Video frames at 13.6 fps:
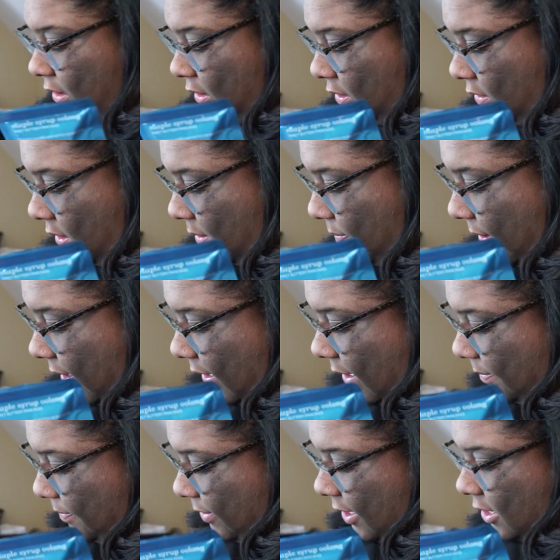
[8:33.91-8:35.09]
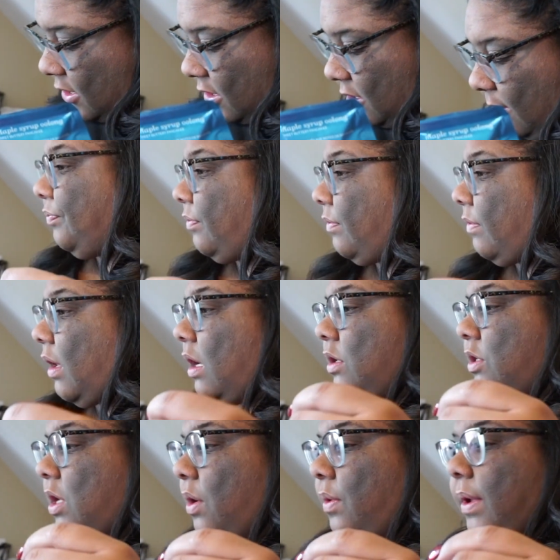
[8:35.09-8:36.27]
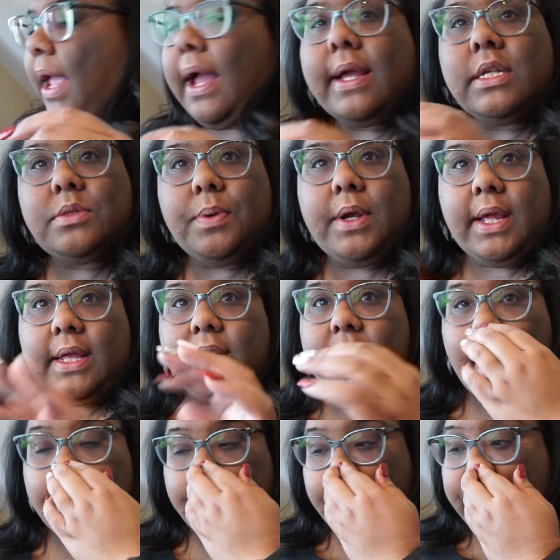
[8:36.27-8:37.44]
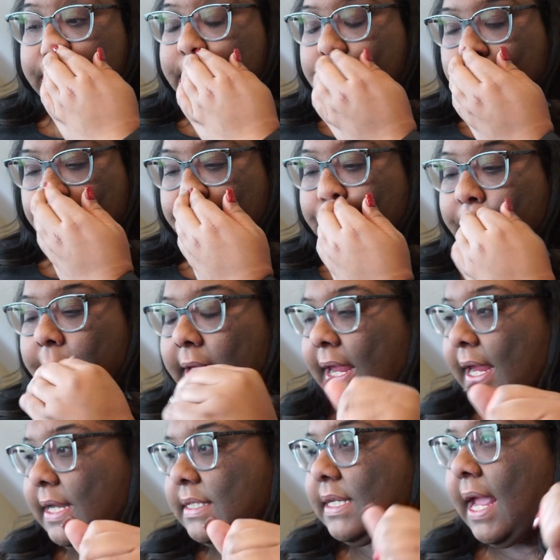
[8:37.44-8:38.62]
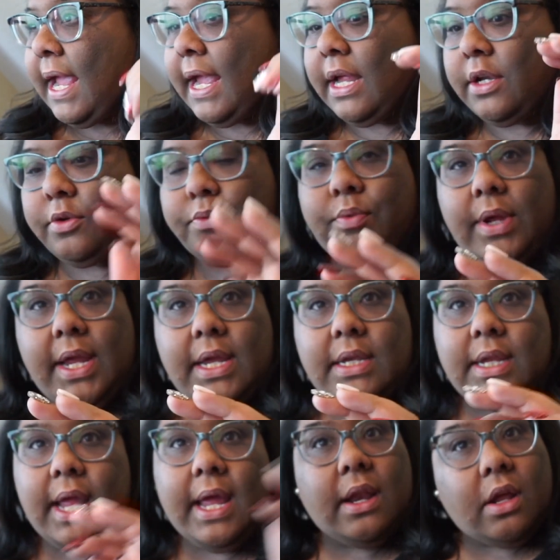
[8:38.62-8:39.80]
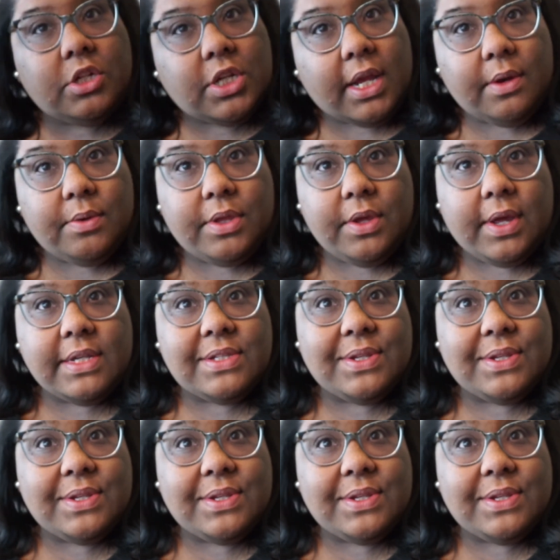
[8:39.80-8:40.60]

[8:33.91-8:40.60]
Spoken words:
Luna, back up, please. So yeah, it's pretty good. I'm going to eat and read, and I'll check in with you guys